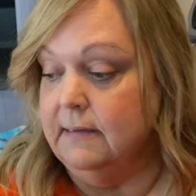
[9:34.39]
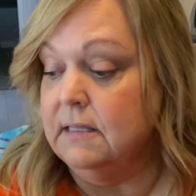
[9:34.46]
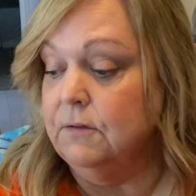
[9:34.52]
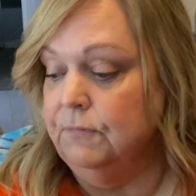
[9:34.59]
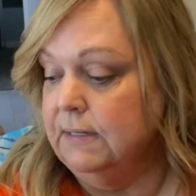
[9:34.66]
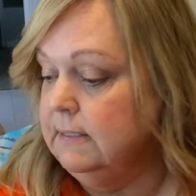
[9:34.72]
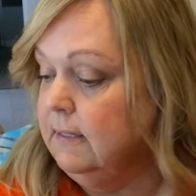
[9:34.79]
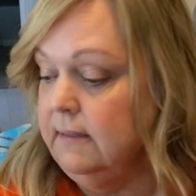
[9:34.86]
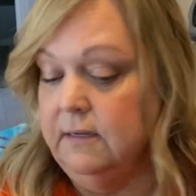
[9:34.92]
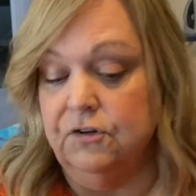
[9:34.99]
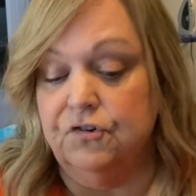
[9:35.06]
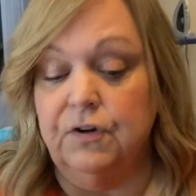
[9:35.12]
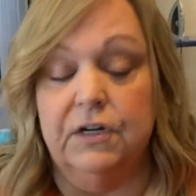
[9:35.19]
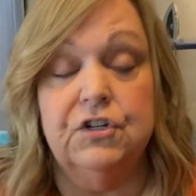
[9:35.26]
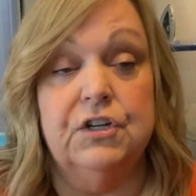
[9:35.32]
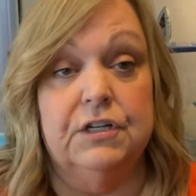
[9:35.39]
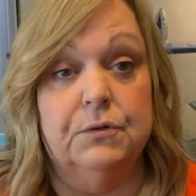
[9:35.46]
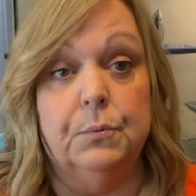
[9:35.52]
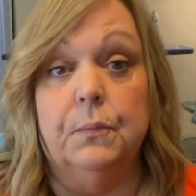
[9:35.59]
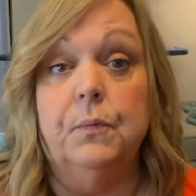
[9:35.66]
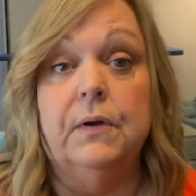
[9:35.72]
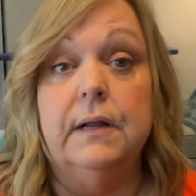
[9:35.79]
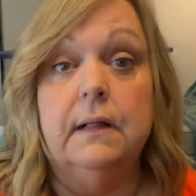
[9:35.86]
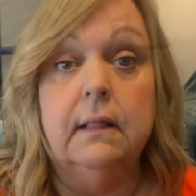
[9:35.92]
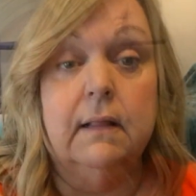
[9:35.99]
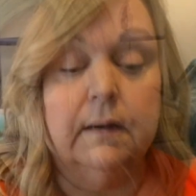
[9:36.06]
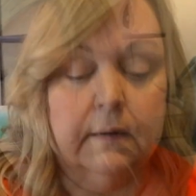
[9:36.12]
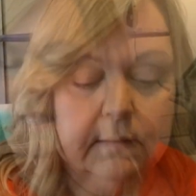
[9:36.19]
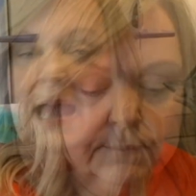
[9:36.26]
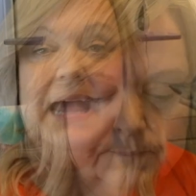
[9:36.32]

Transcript: The rest of the instructions were pretty clear.